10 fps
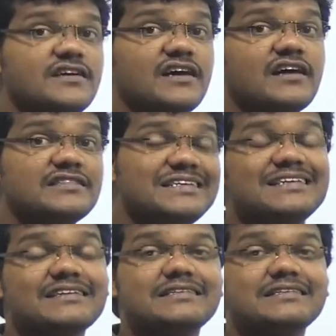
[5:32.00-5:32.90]
These
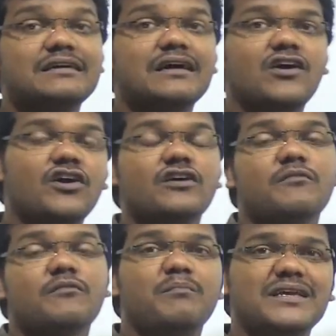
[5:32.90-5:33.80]
are the order
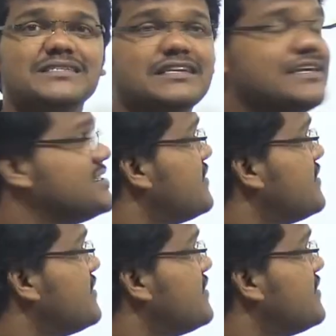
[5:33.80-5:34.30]
of basic nature of